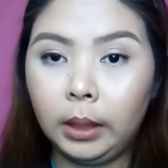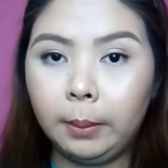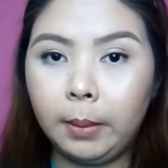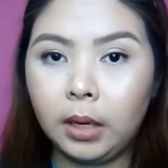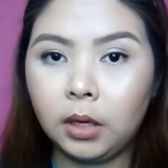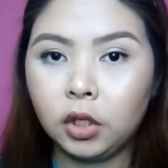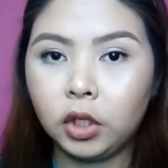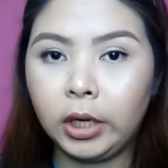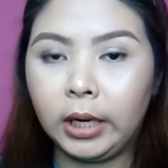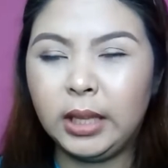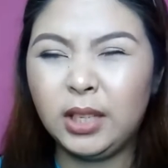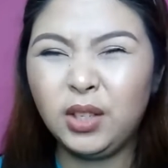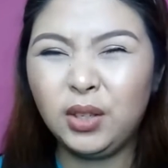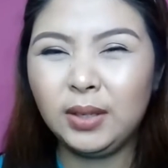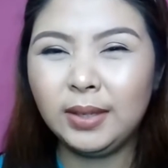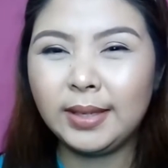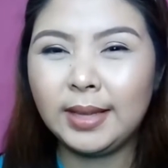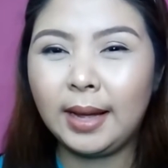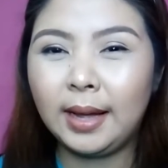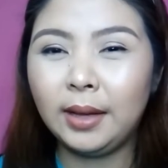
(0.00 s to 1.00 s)
ibang shades.
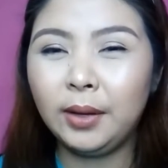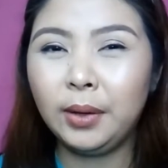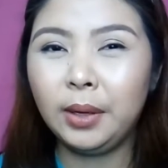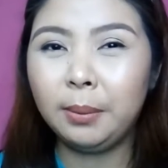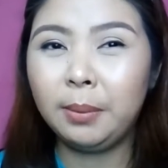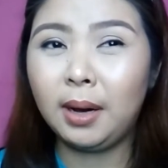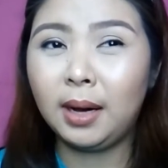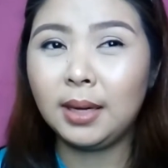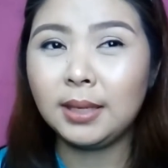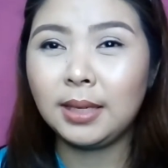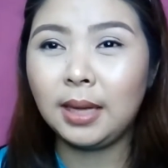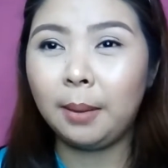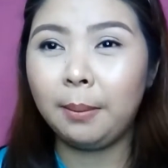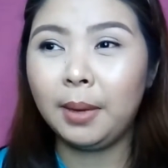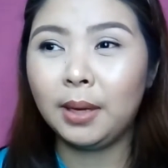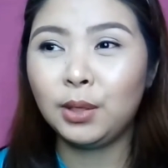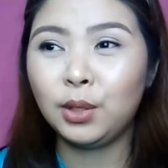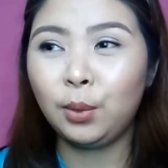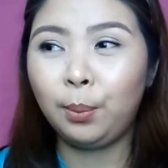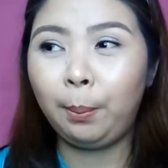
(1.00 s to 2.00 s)
Yung iba kasi
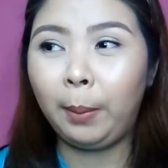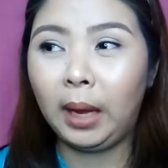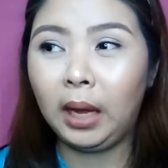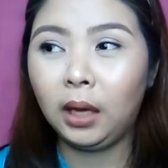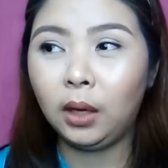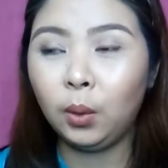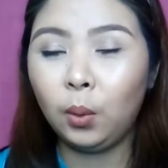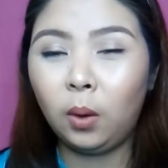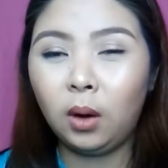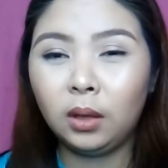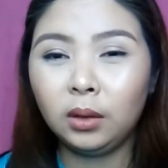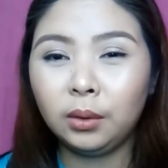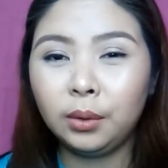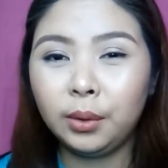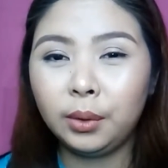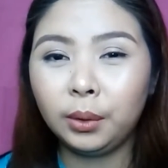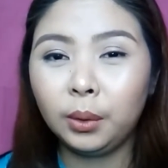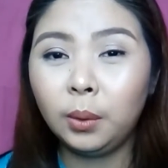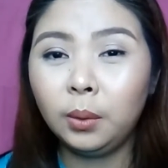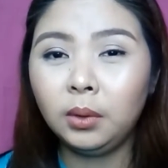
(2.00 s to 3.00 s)
medyo pink yung
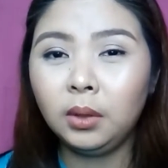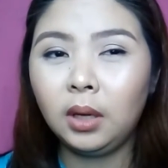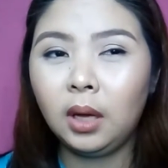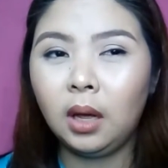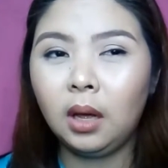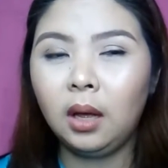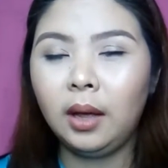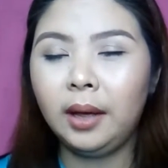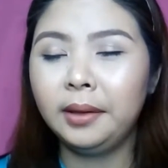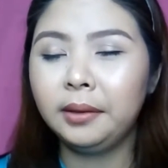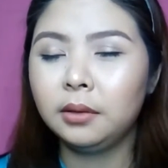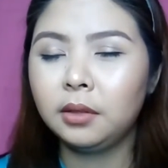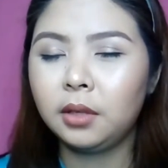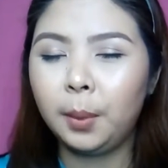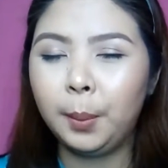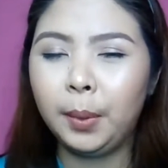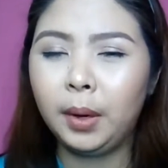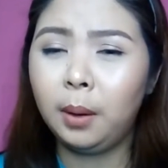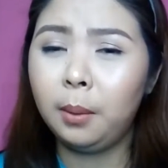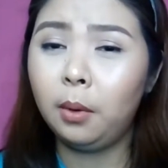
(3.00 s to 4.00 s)
undertone niya. And
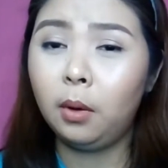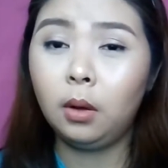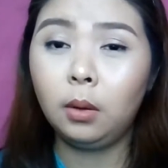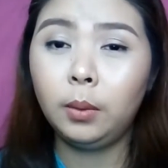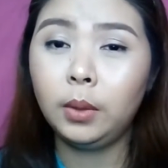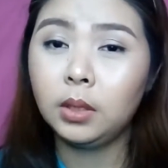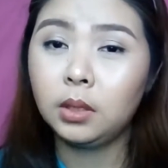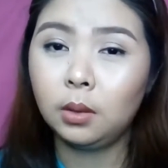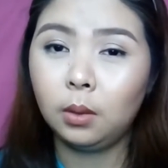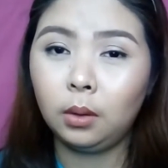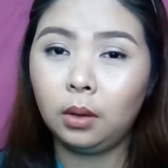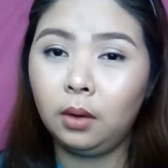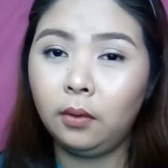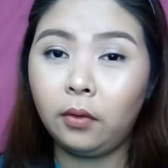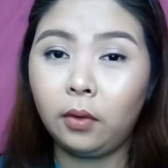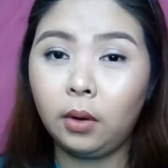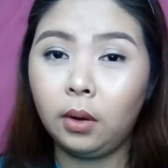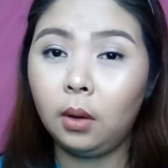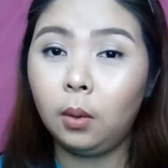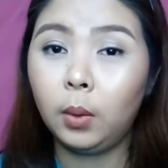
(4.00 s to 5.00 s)
syempre, I'm always looking
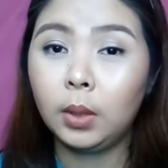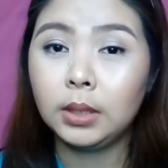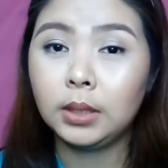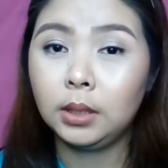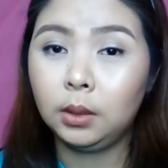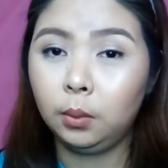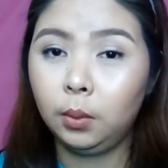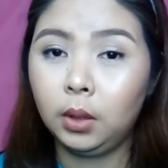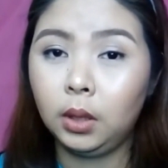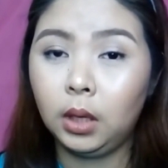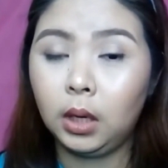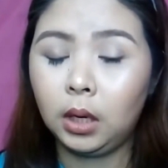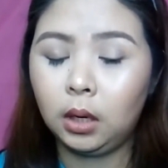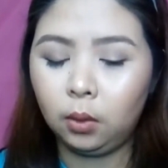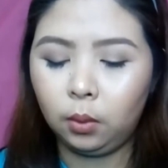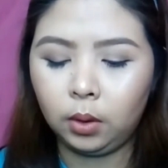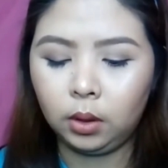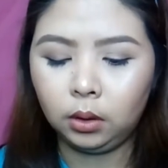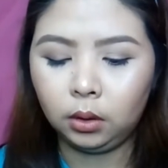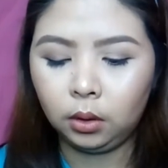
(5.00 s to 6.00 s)
for the ones that do the
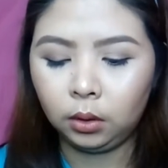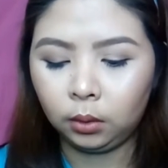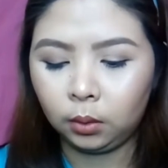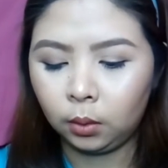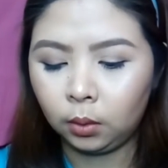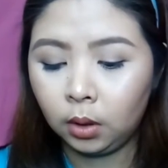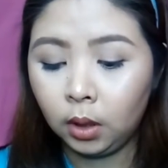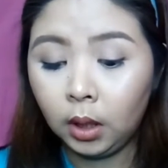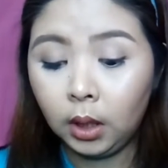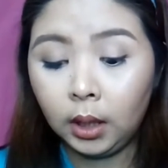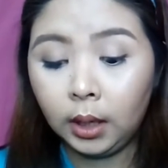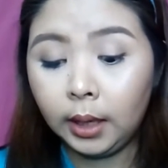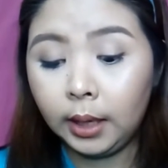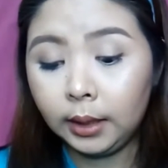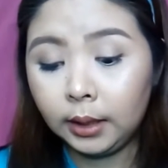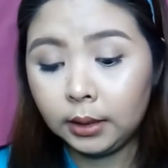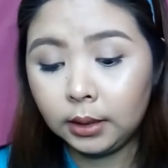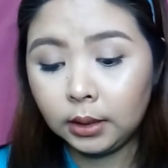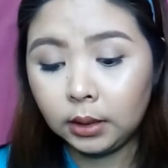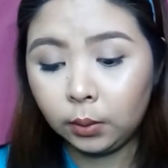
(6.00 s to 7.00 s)
yellow undertone.
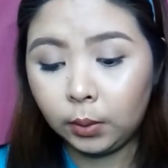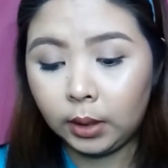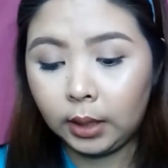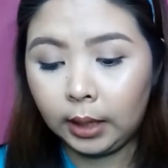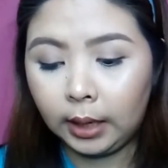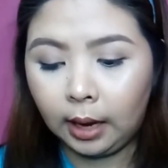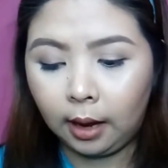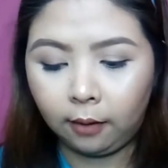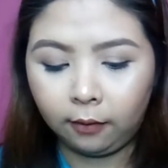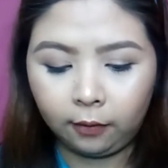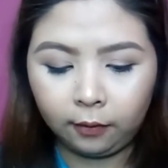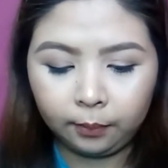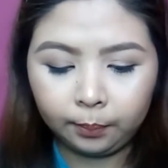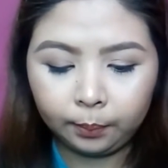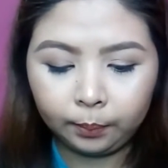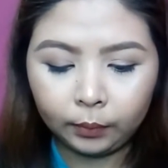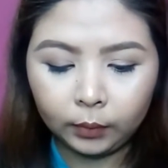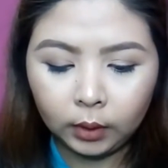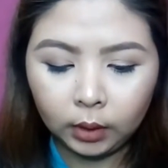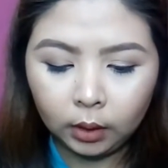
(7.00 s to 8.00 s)
And this is what I have.
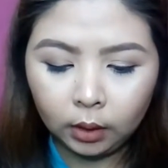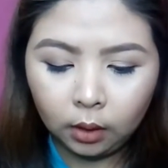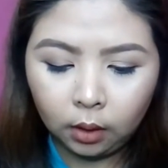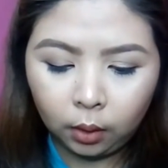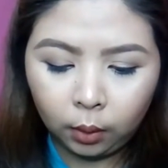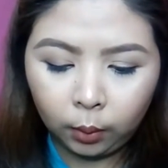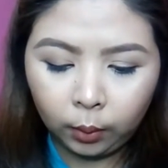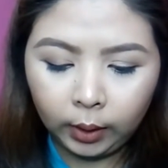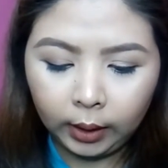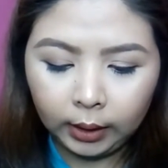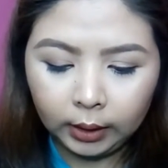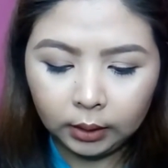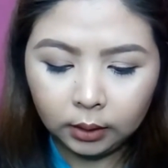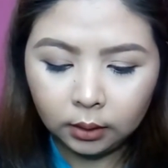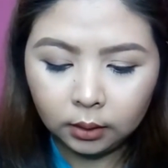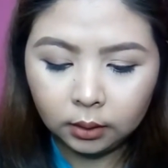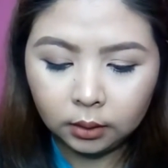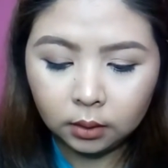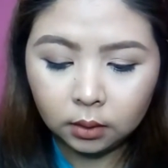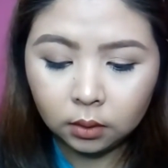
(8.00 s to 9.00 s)
Okay.
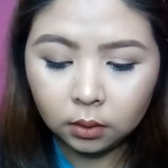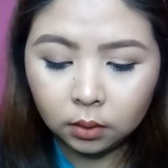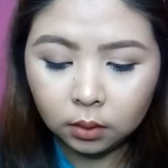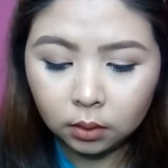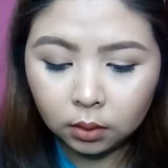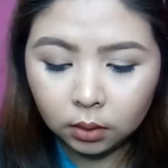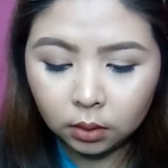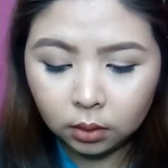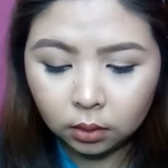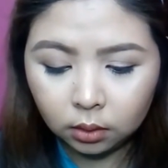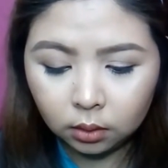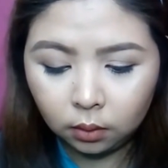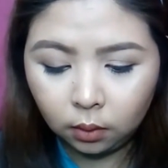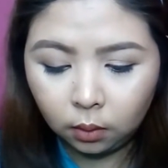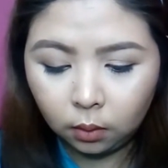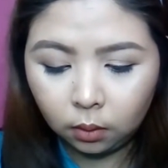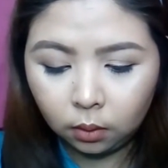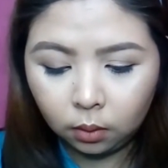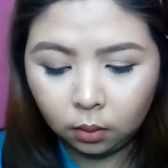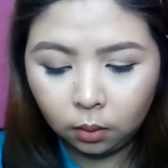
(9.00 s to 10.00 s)
So,
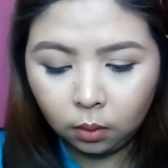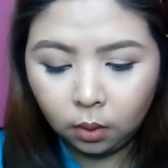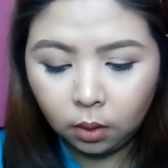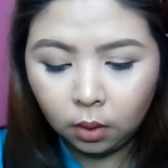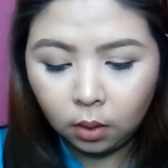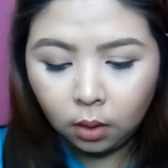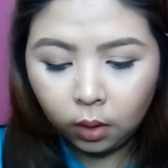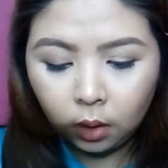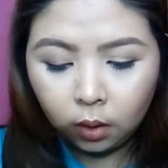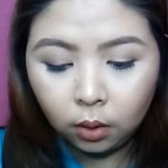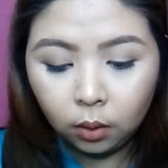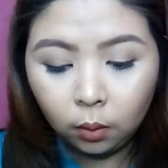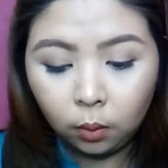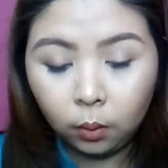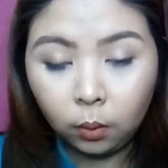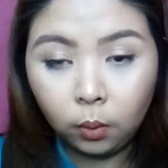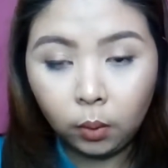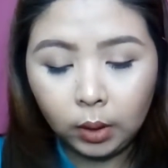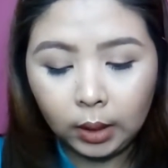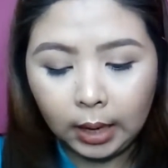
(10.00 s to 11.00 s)

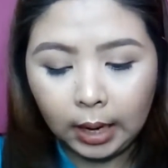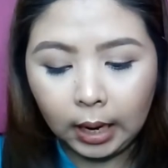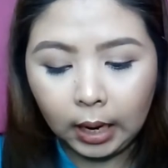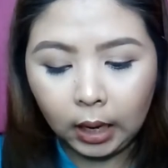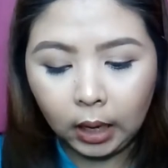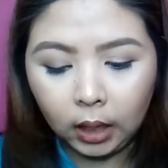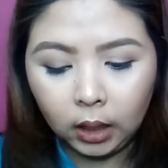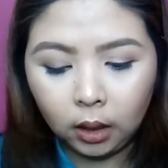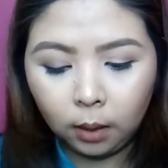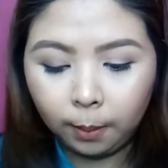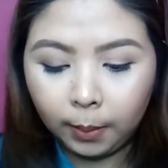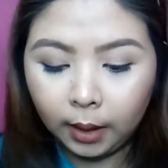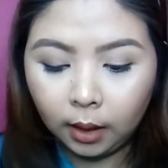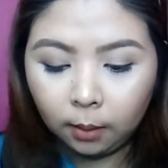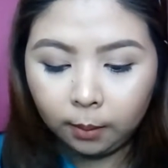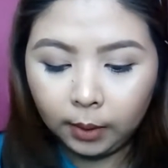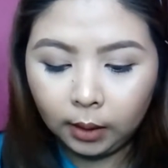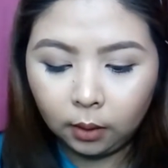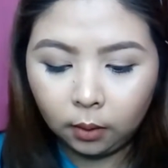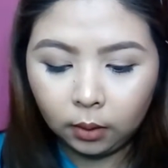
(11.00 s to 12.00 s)
noona,
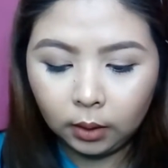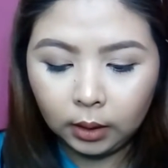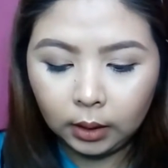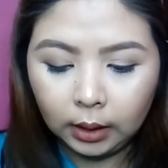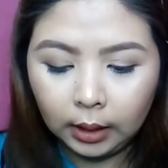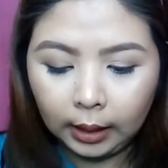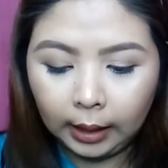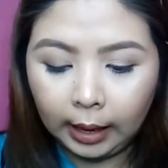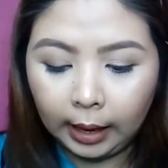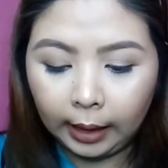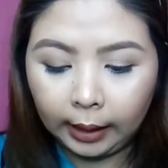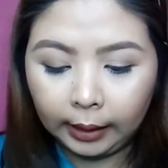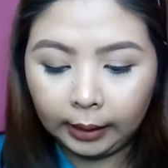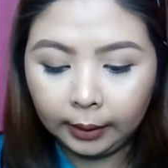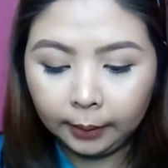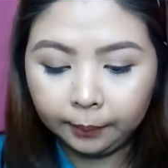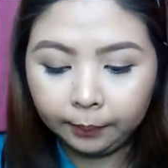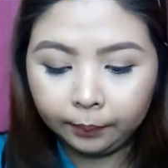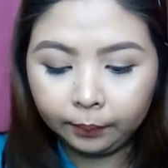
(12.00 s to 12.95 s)
naparami ako ng lagay.